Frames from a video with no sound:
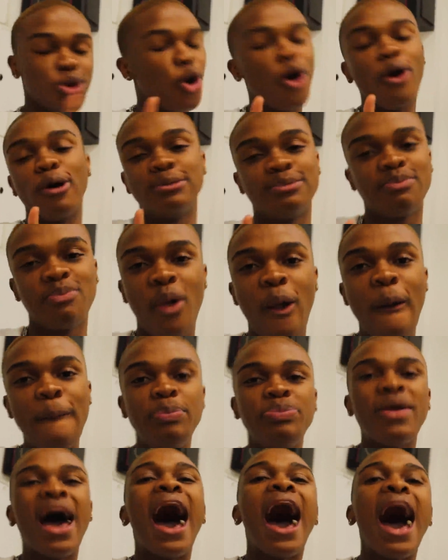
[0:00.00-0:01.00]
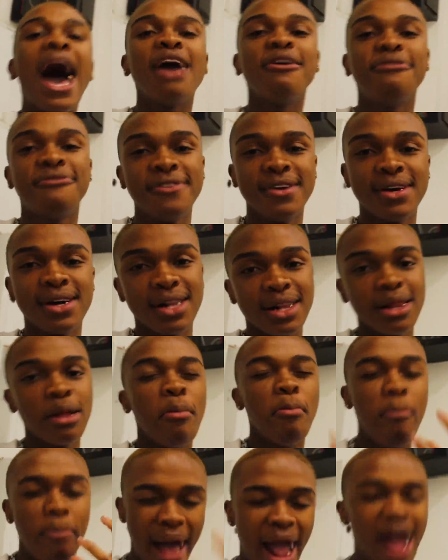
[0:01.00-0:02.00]
No, I feel
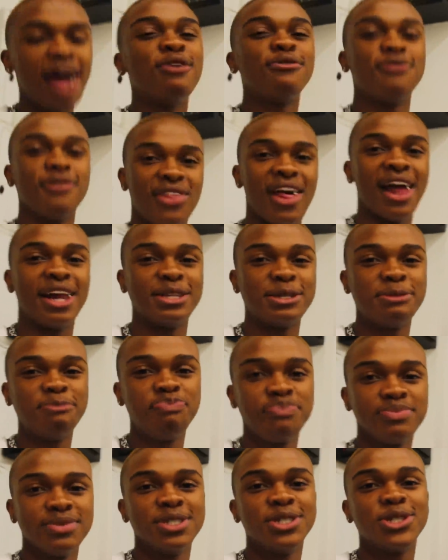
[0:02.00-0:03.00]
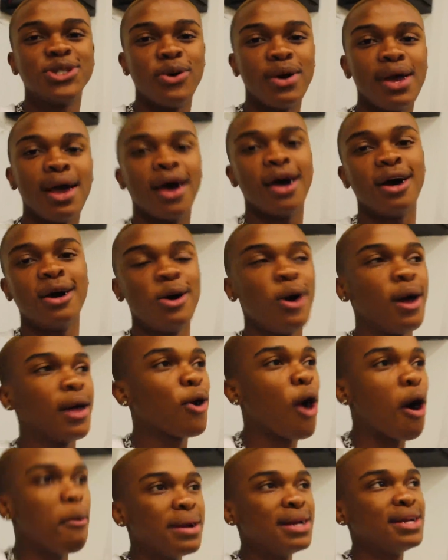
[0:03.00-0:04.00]
bad for that. So yeah,
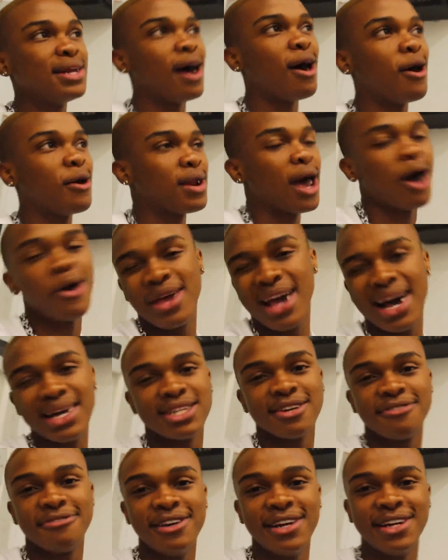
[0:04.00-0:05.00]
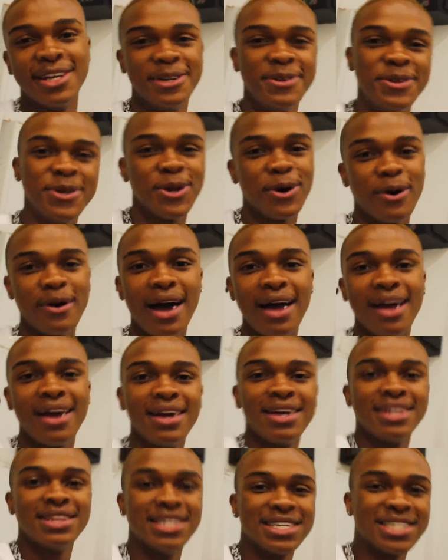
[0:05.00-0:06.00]
comment down how you guys are feeling, you know.
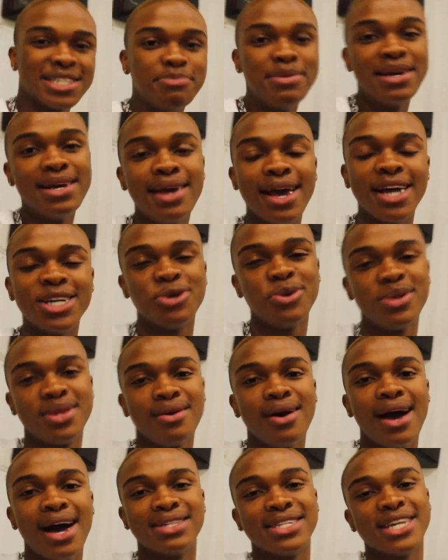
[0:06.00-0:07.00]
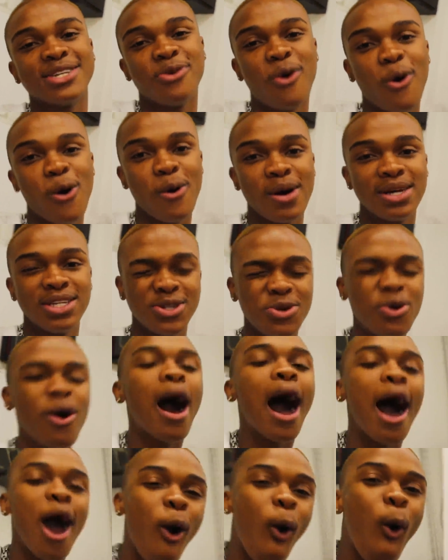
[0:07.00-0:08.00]
This is me engaging with you guys as always. You know,
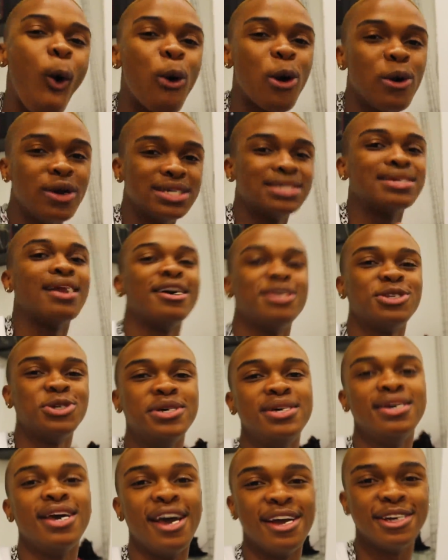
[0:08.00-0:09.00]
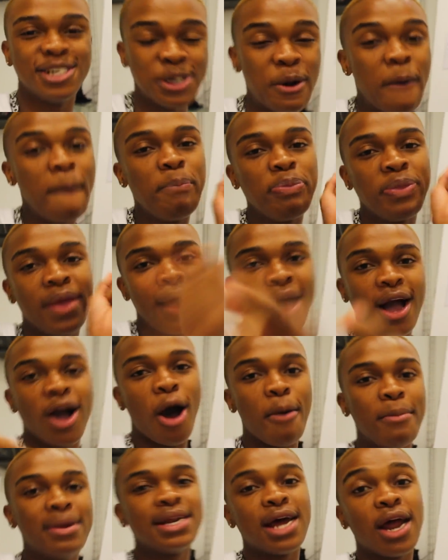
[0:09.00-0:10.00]
I always like to engage.
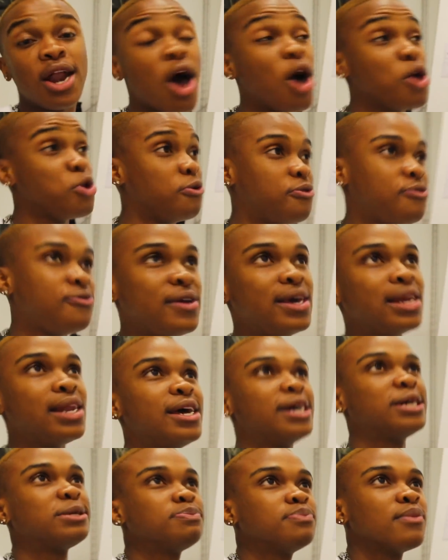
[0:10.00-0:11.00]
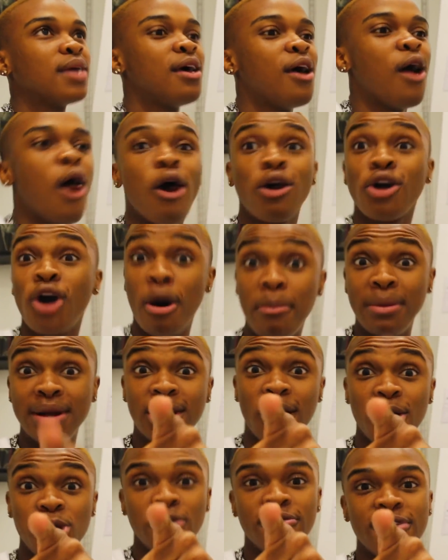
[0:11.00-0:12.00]
Comment down how you're feeling. Comment
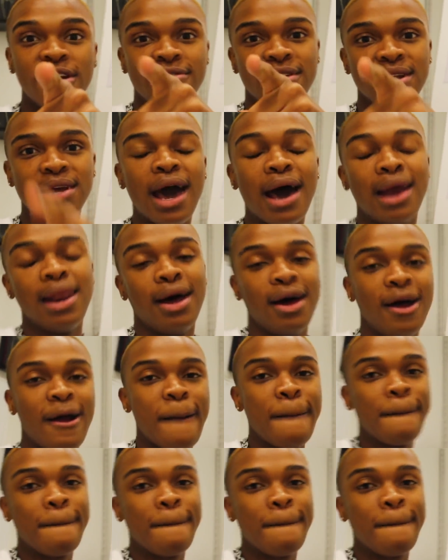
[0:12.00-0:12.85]
down your favorite color.